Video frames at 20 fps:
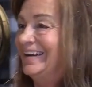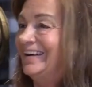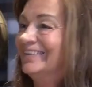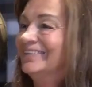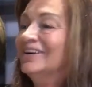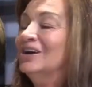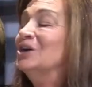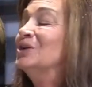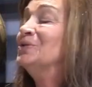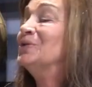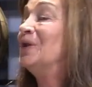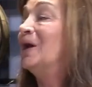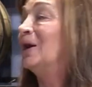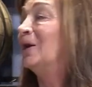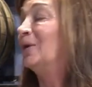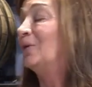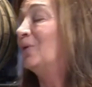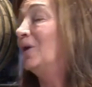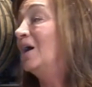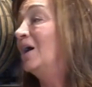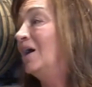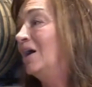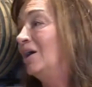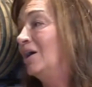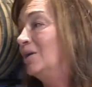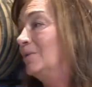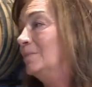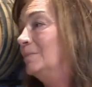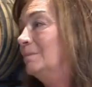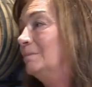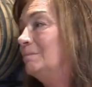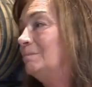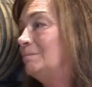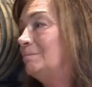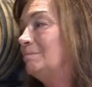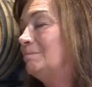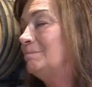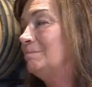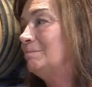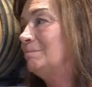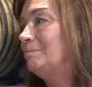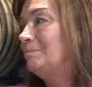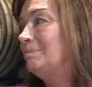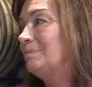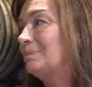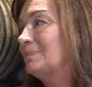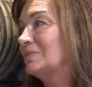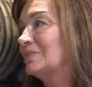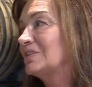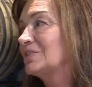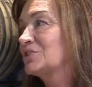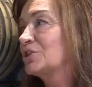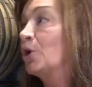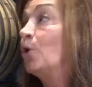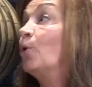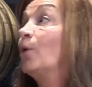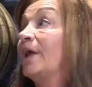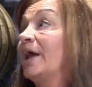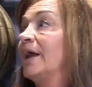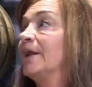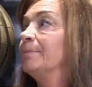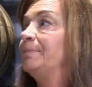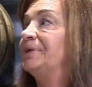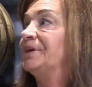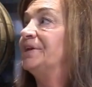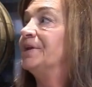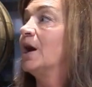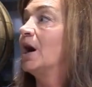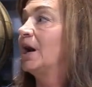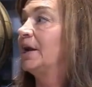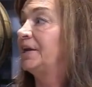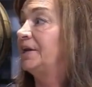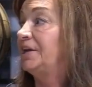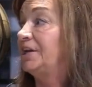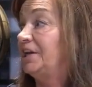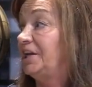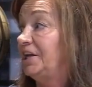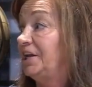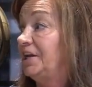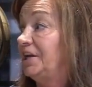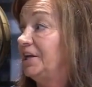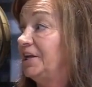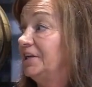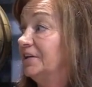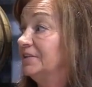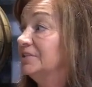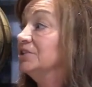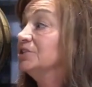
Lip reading: Oh, no. No, so it had to be 90.